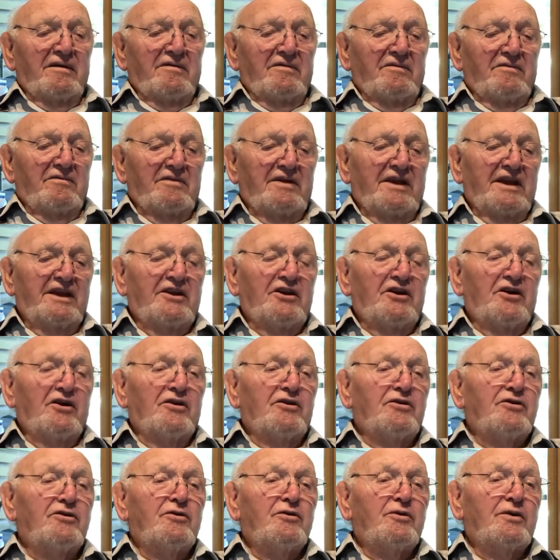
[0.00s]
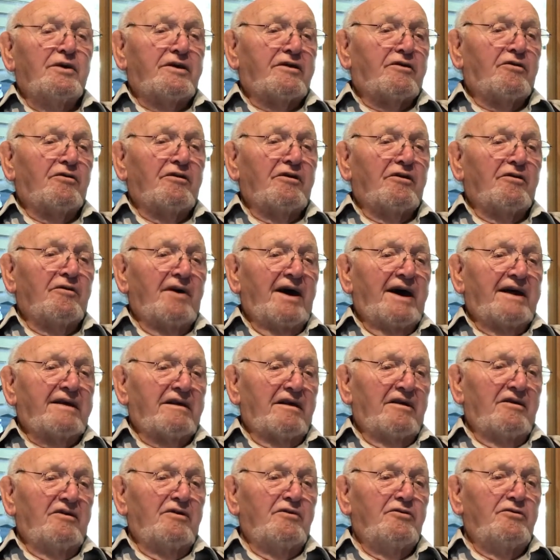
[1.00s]
we didn't know who was going to wrestle
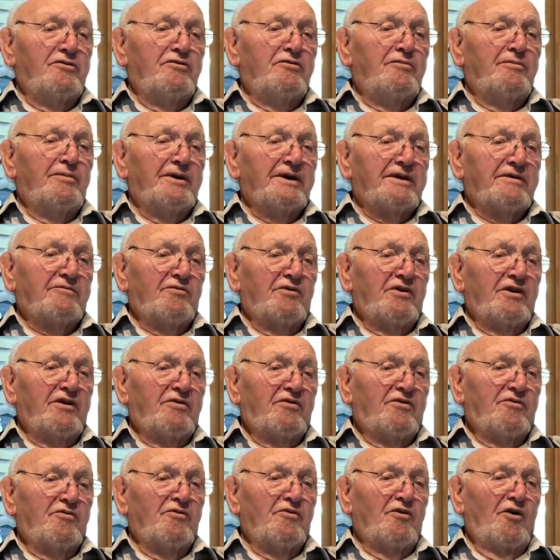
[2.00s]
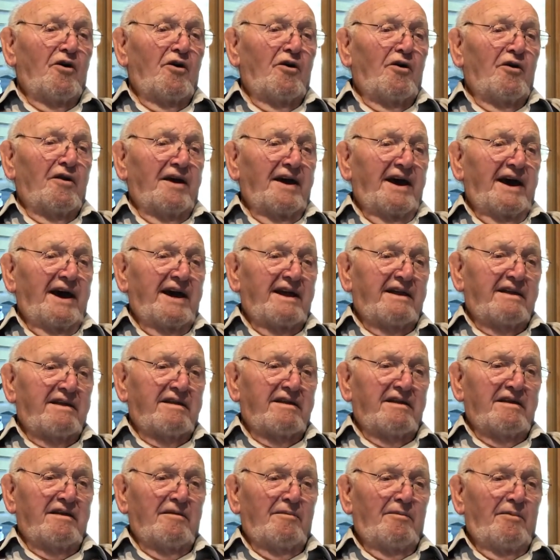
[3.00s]
who, but we threw all the hats
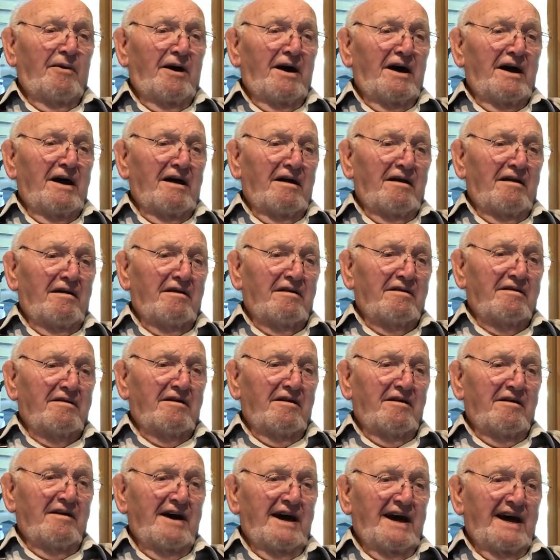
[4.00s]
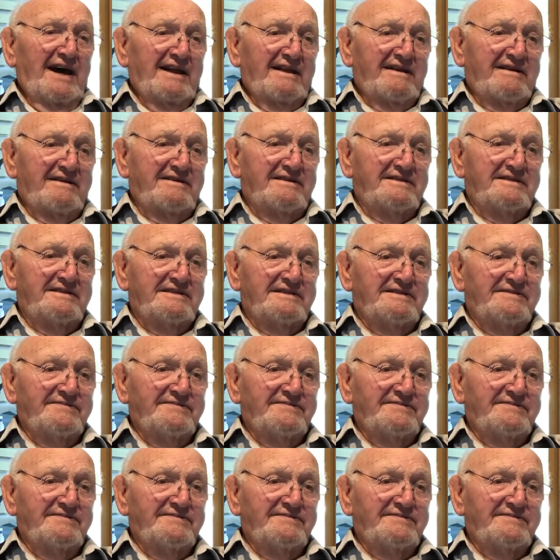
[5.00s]
in a pile, our hats.